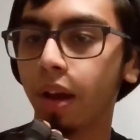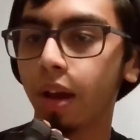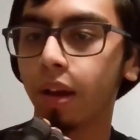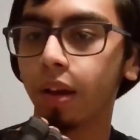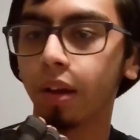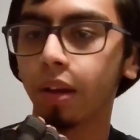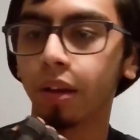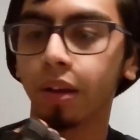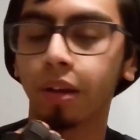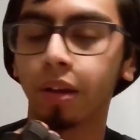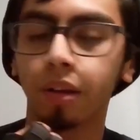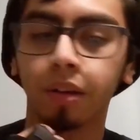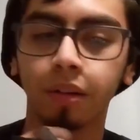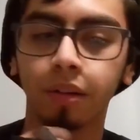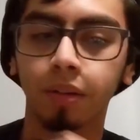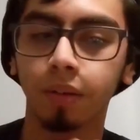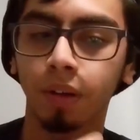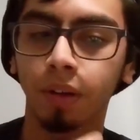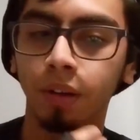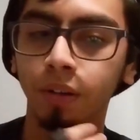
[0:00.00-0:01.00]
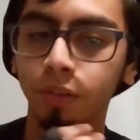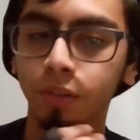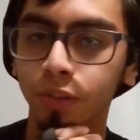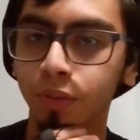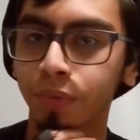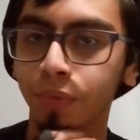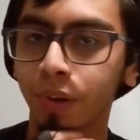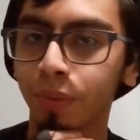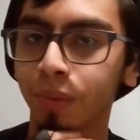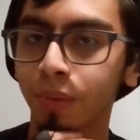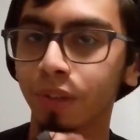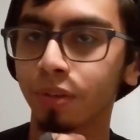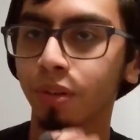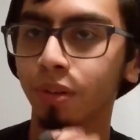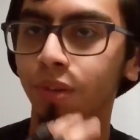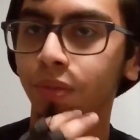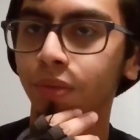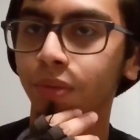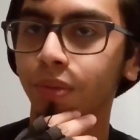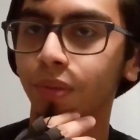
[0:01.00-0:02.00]
and I just found
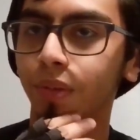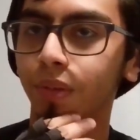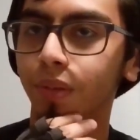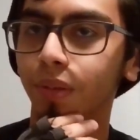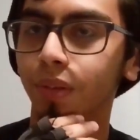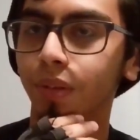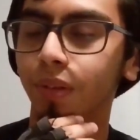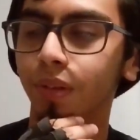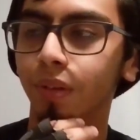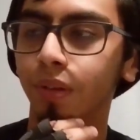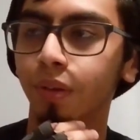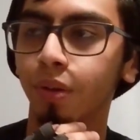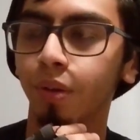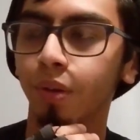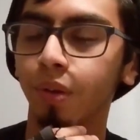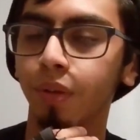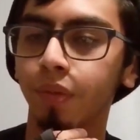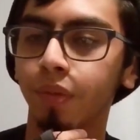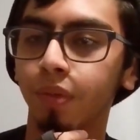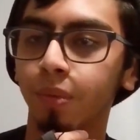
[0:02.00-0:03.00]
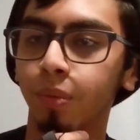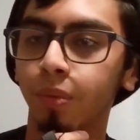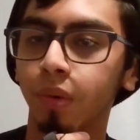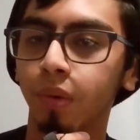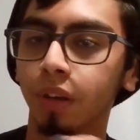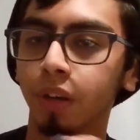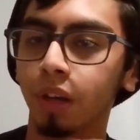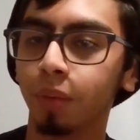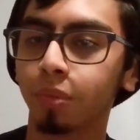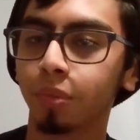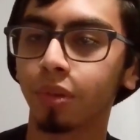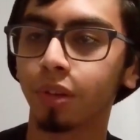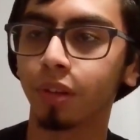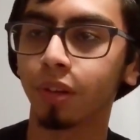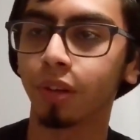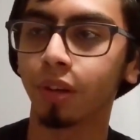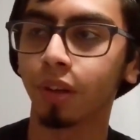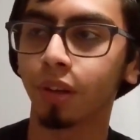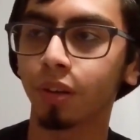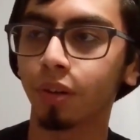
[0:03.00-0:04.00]
myself going from one game to
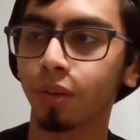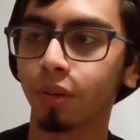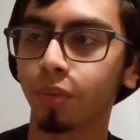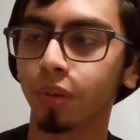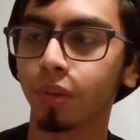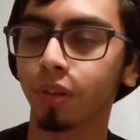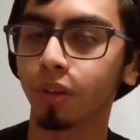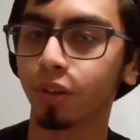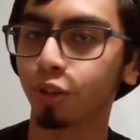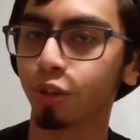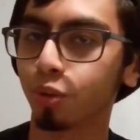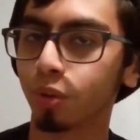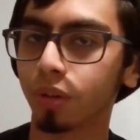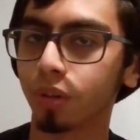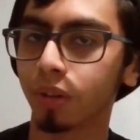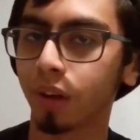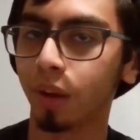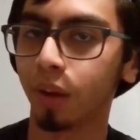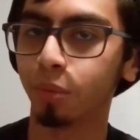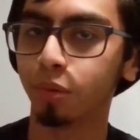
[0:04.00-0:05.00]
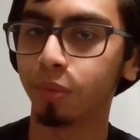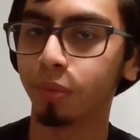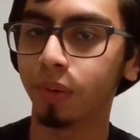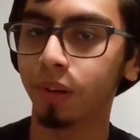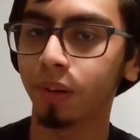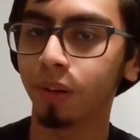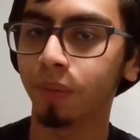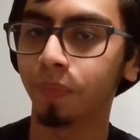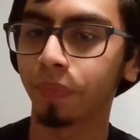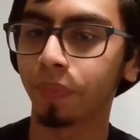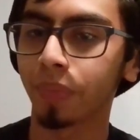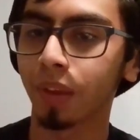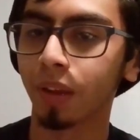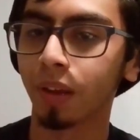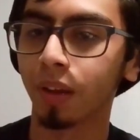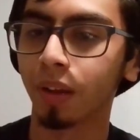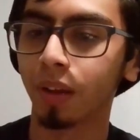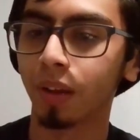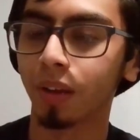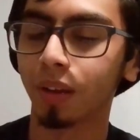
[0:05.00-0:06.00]
the other within a short time span,
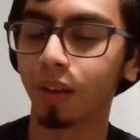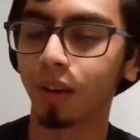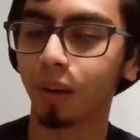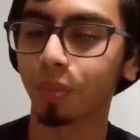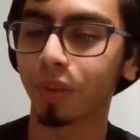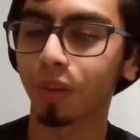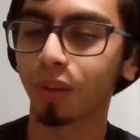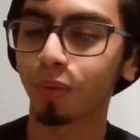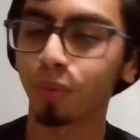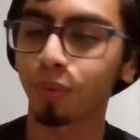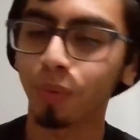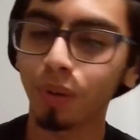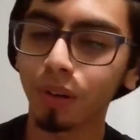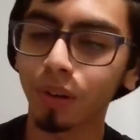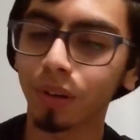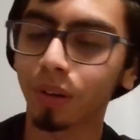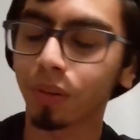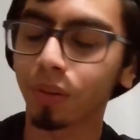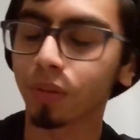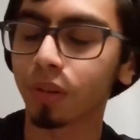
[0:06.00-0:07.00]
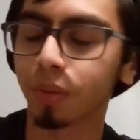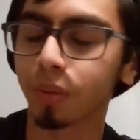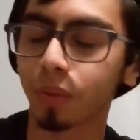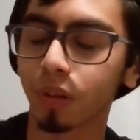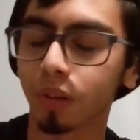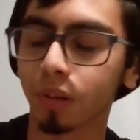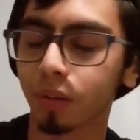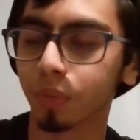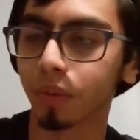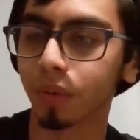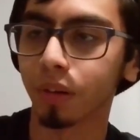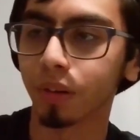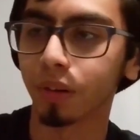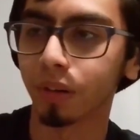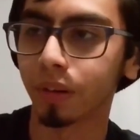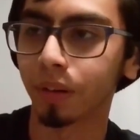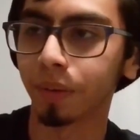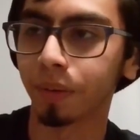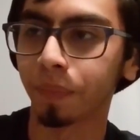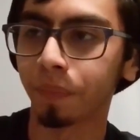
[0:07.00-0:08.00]
and I'm like, what else am I gonna play
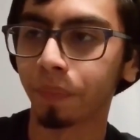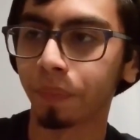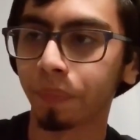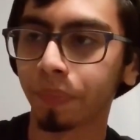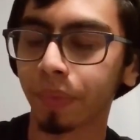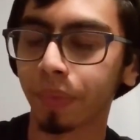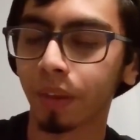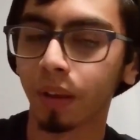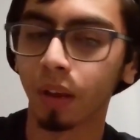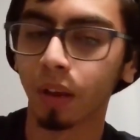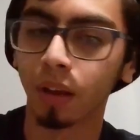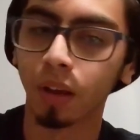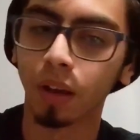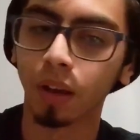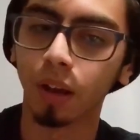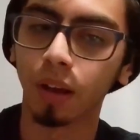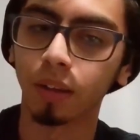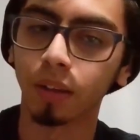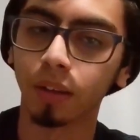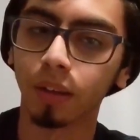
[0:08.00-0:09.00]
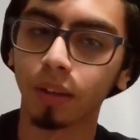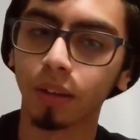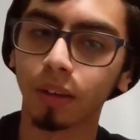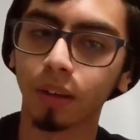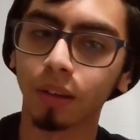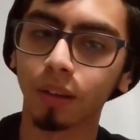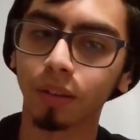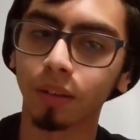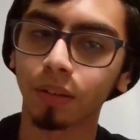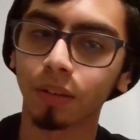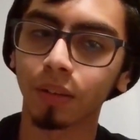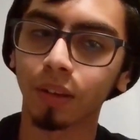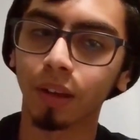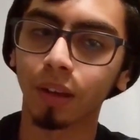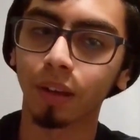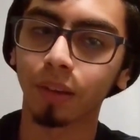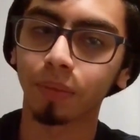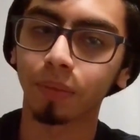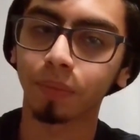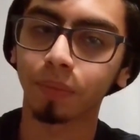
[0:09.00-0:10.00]
today? And then I looked at